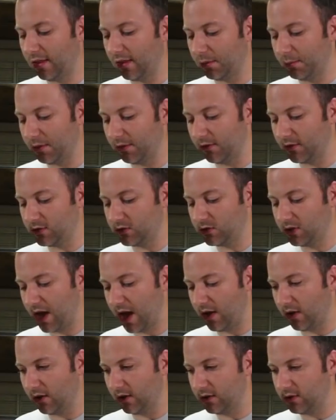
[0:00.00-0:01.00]
little bit of a
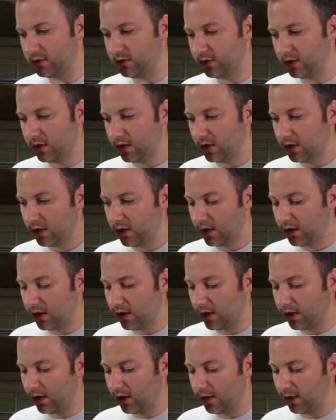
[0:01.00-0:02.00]
challenge.
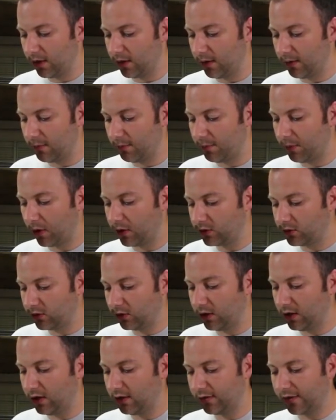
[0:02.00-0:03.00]

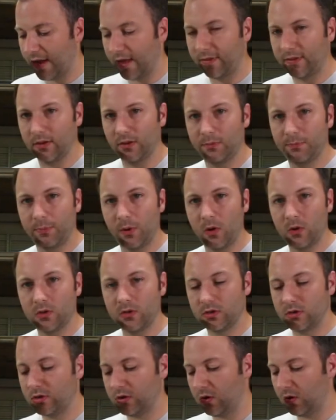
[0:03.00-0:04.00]
Partially, it's got this
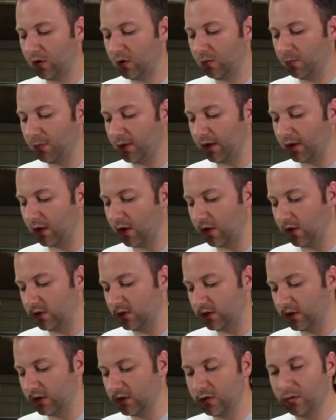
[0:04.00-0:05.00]
Bowden tube that
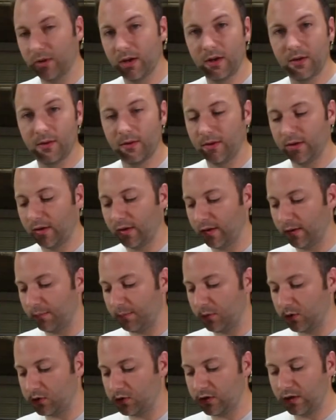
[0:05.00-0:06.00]
goes into a
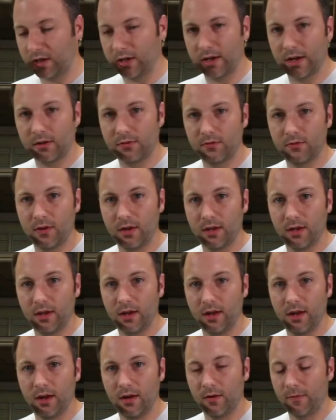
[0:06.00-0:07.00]
push-to-connect fitting
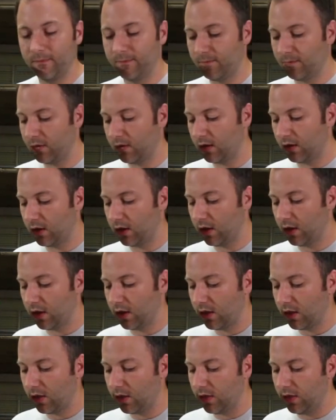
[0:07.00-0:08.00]
here.
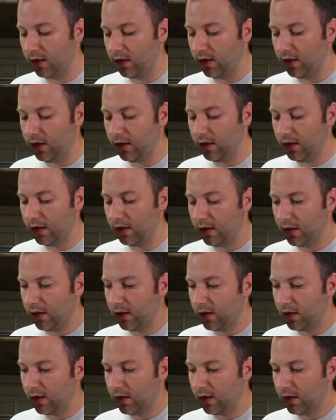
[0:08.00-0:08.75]
Getting